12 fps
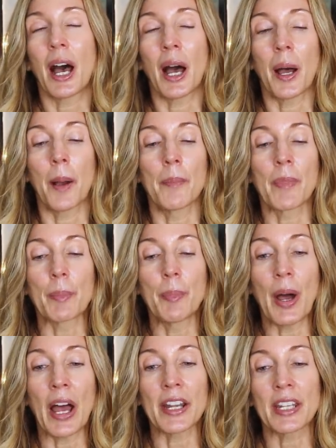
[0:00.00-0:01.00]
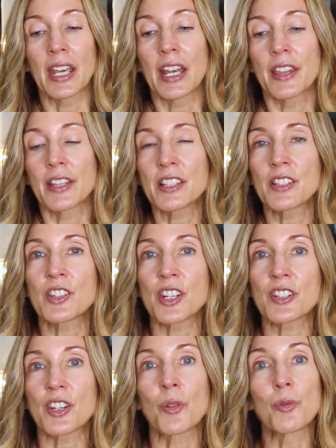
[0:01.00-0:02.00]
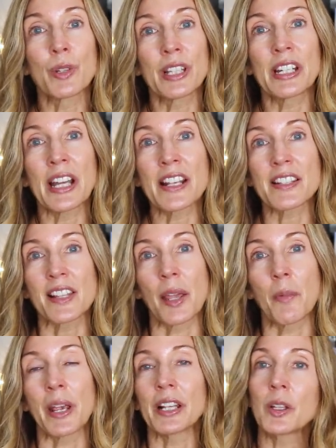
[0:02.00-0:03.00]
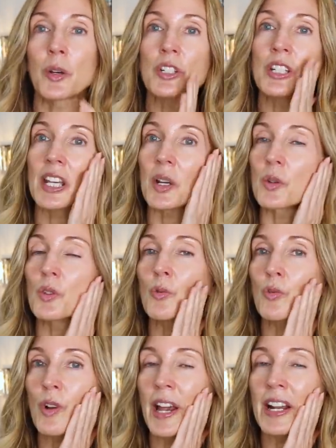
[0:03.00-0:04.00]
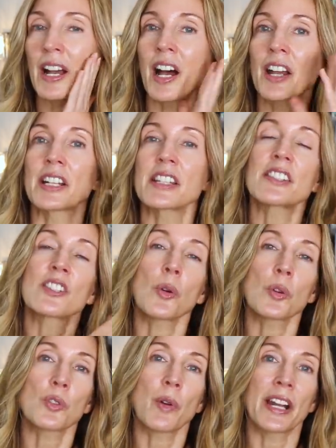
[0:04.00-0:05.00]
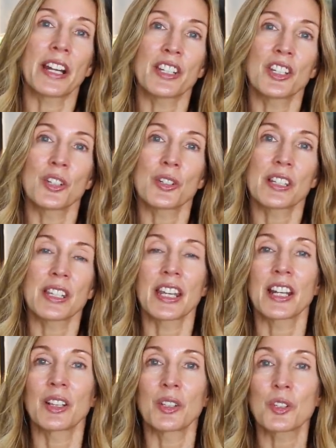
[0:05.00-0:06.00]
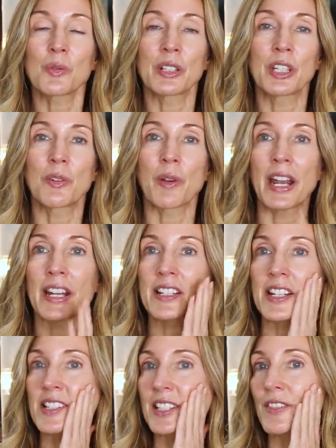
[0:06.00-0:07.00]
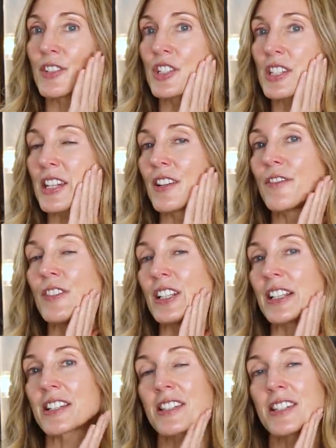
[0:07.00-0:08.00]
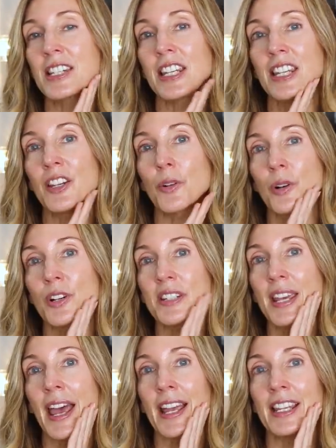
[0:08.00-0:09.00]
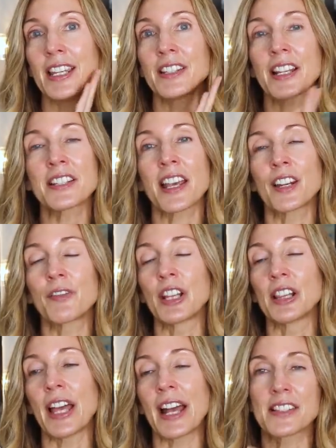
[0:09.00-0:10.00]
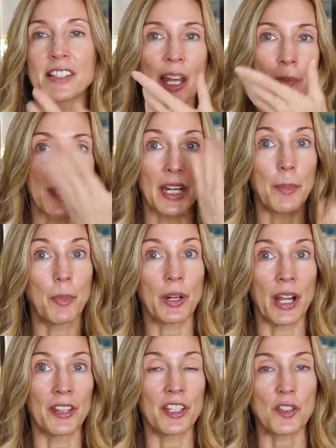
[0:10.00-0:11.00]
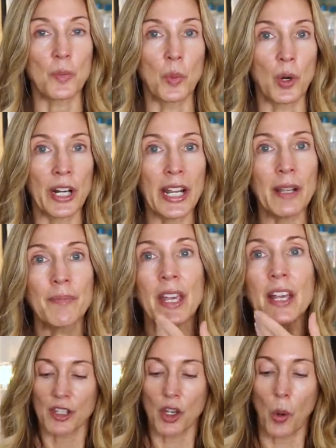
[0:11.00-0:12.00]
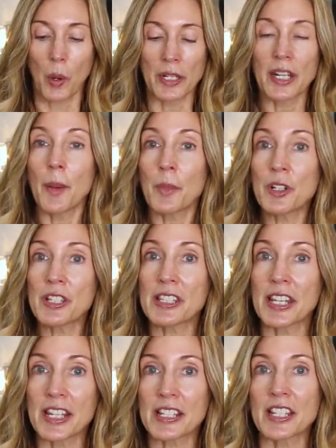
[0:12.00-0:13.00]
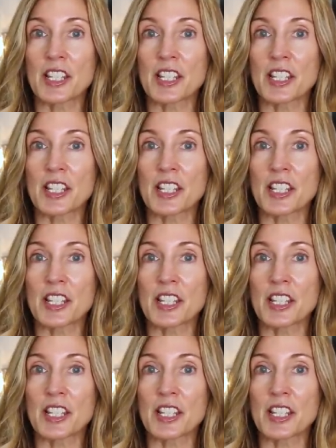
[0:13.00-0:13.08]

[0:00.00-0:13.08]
Um, but this is just a really nice lightweight lotion that goes right on. It soaks right into your skin. It looks really great. It doesn't leave your skin feeling sticky or tacky. That's kind of the last step that I put on this morning. So number six